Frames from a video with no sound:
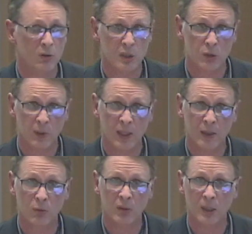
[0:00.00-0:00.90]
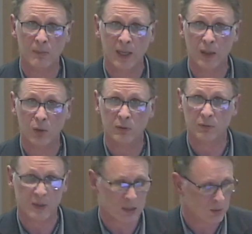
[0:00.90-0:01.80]
this is why I call them iron
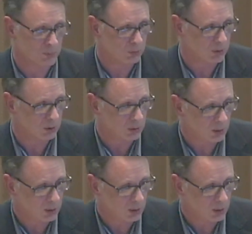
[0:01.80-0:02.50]
fist mutant.